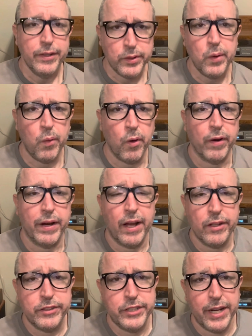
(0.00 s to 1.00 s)
Don't worry,
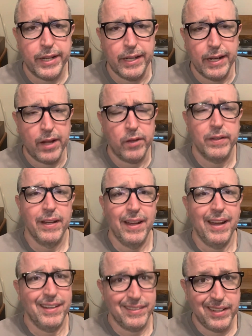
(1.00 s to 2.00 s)
I'll check it out
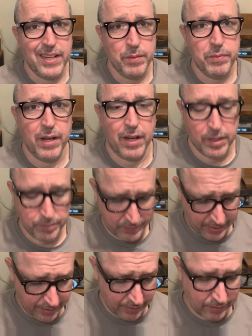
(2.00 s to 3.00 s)
and keep you
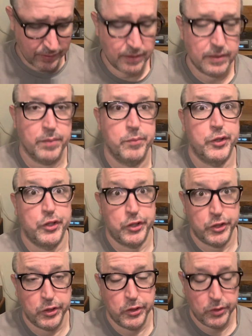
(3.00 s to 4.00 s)
updated because I'm
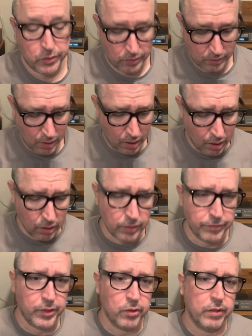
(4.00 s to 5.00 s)
sure all
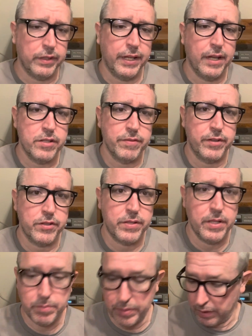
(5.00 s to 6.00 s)
of you are on the edge of your
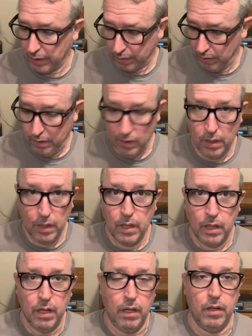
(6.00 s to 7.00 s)
seat being like,
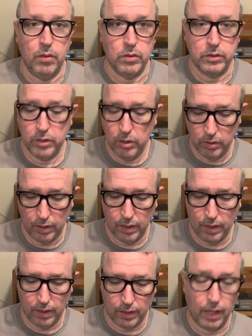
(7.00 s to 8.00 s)
oh, well, dude,
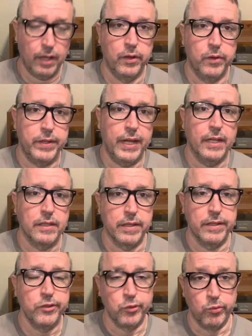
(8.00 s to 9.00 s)
I, I got to know the end of
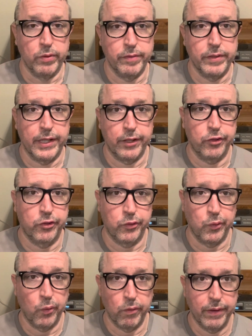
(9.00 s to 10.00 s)
this riveting
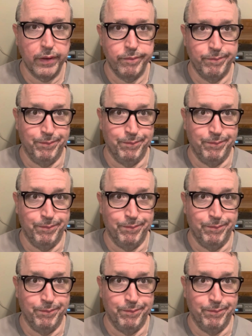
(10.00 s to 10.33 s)
story.